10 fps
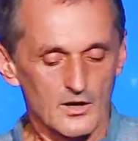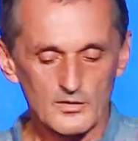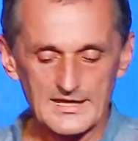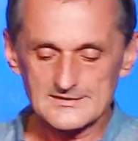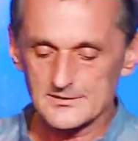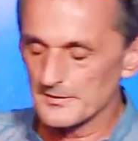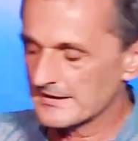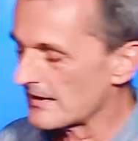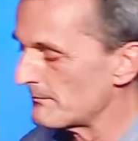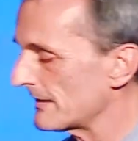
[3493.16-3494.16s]
Okay, so we're
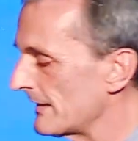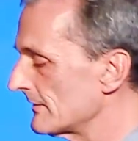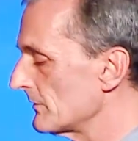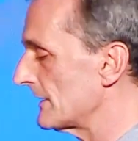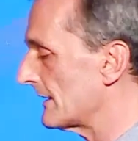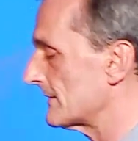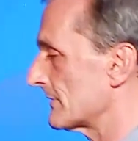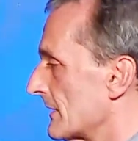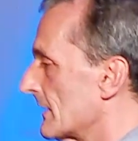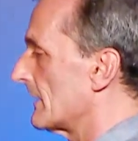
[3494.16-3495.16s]
coming into that
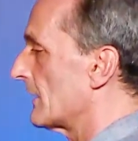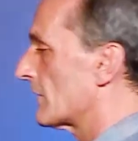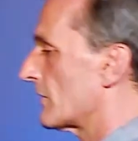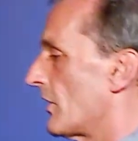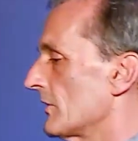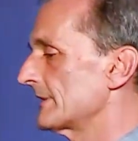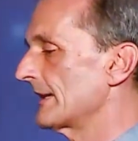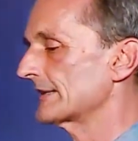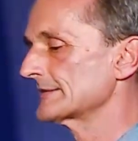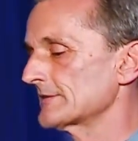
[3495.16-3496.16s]

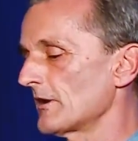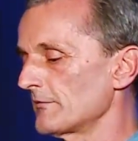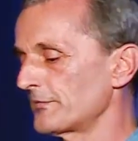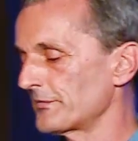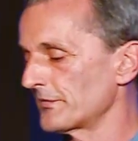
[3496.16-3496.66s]
context of